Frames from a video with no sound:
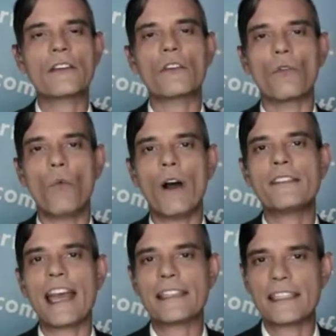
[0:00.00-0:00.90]
what's
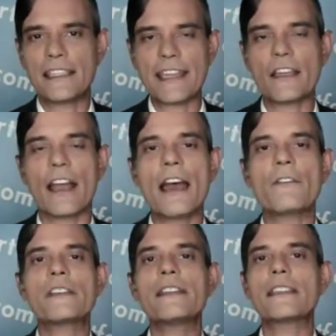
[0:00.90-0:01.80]
at stake here. Ever
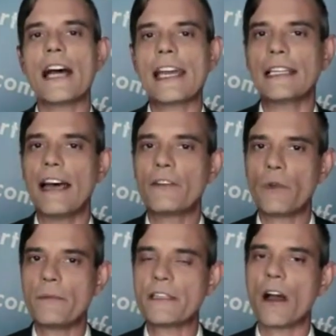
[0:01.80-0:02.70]
since 9/11, we've
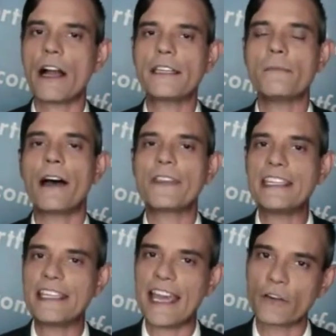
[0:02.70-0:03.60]
been talking about the
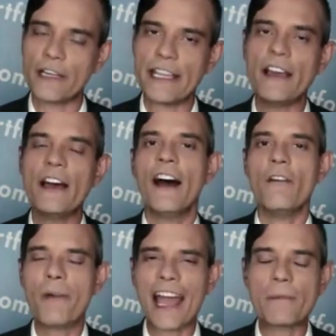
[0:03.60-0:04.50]
integrity of
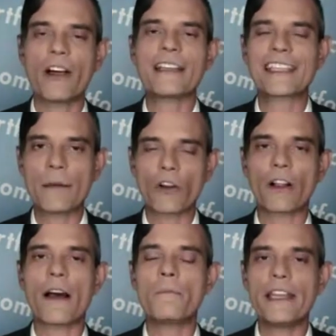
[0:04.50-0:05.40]
pipelines, chemical
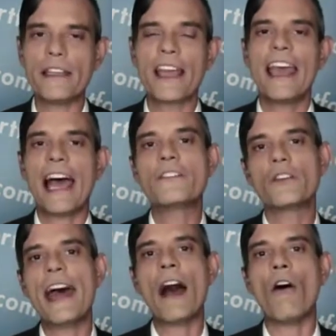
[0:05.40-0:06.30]
companies, and so
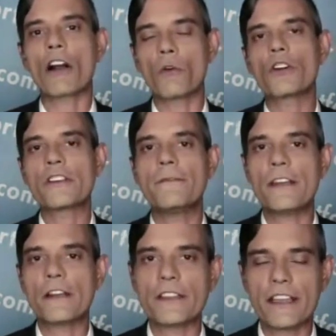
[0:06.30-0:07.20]
now our worst
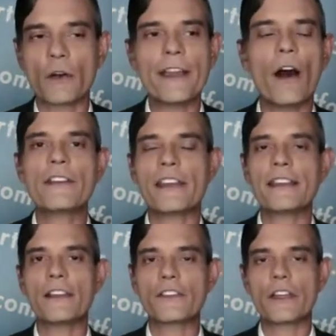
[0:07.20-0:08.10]
fear is here. We always think that
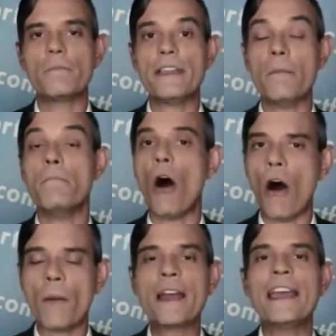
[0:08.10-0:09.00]
it's going to be a
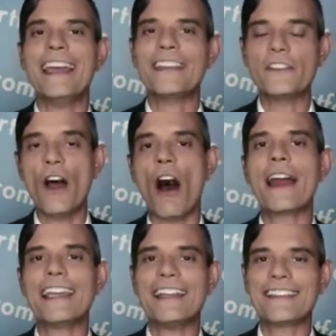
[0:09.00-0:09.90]
bomb. It's not.
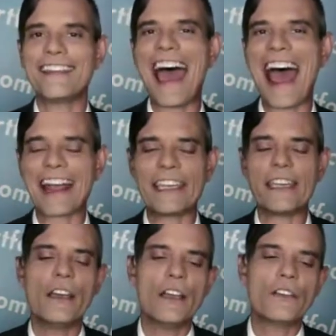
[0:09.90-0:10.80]
It's the hacking.
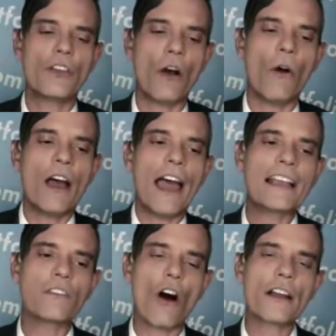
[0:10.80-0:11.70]
So as
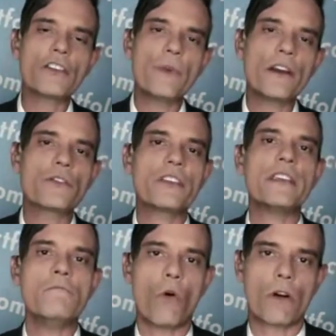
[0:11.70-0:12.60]
long as we don't see
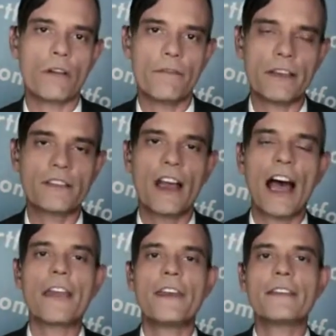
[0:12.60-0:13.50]
more of this,
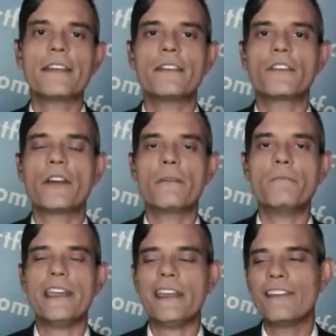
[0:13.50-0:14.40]
I think this is going to
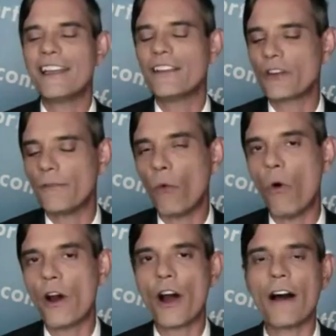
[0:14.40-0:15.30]
be sort of a
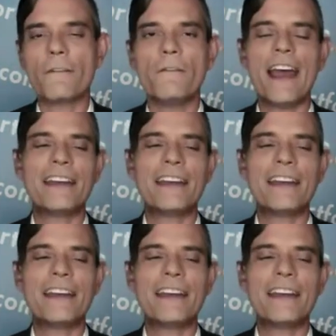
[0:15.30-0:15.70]
one-off event.